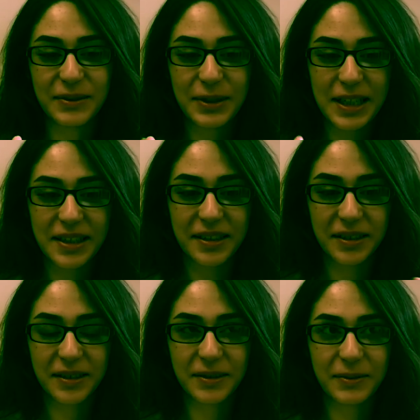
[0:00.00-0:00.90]

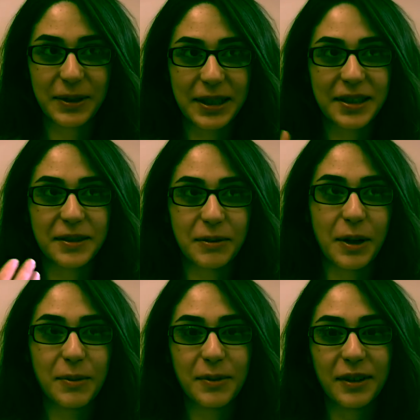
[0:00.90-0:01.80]
phrasal
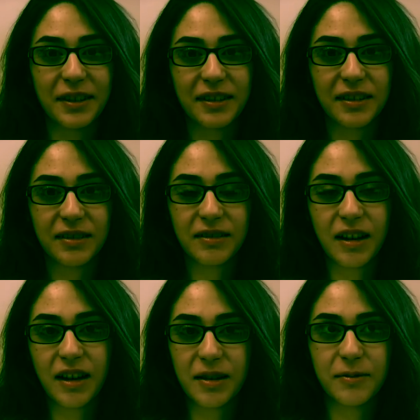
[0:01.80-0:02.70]
verb,
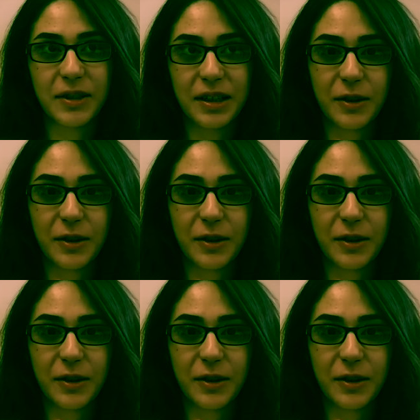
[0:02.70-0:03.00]
I am very